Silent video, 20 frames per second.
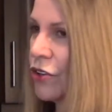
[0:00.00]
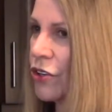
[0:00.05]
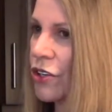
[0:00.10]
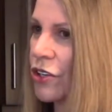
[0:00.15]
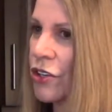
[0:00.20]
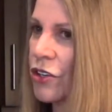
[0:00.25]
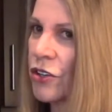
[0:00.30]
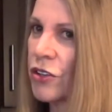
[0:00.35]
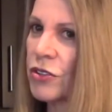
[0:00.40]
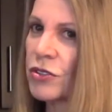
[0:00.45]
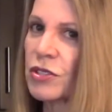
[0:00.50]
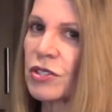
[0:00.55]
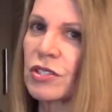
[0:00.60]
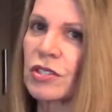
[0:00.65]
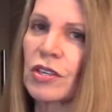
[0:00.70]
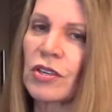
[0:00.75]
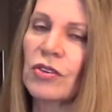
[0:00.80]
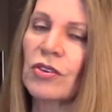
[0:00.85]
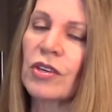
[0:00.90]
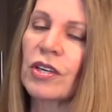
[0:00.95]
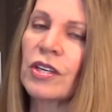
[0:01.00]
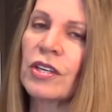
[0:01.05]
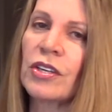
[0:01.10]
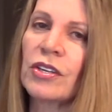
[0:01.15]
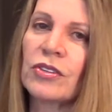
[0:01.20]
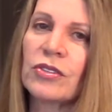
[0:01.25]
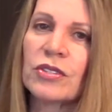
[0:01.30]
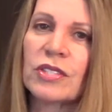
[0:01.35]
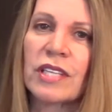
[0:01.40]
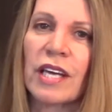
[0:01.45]
can
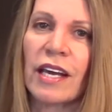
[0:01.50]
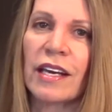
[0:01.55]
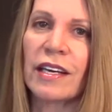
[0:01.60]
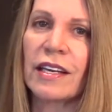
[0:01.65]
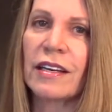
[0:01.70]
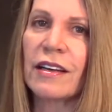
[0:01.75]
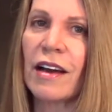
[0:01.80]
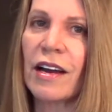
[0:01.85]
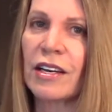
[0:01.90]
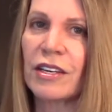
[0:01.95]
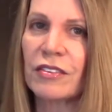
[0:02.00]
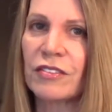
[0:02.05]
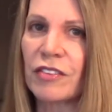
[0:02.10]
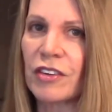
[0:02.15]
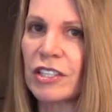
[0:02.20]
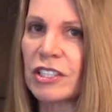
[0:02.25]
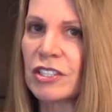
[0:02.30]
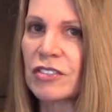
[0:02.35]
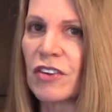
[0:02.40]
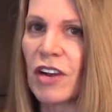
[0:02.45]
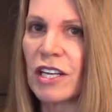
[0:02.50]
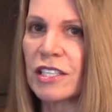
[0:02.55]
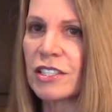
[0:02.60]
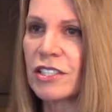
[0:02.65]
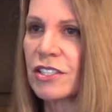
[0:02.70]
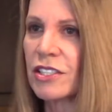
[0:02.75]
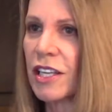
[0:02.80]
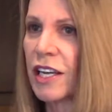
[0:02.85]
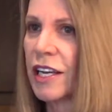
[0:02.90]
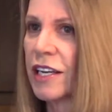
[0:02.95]
use any kind of French fries
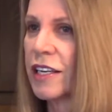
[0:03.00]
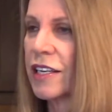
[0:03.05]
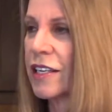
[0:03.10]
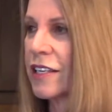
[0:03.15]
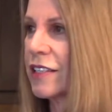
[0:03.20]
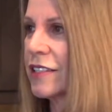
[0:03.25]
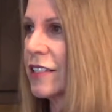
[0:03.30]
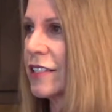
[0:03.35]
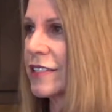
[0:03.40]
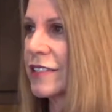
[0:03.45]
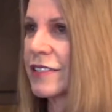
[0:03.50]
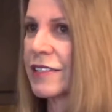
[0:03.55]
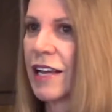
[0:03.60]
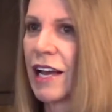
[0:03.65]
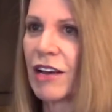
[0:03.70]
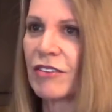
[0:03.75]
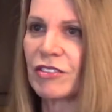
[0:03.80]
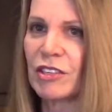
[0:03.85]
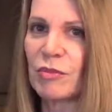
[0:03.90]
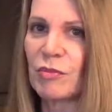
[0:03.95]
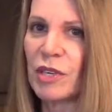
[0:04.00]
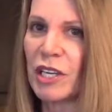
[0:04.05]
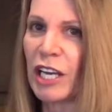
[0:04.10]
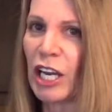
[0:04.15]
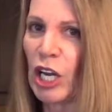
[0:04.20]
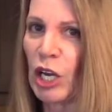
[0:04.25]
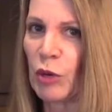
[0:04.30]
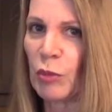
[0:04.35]
you like. It doesn't have to be any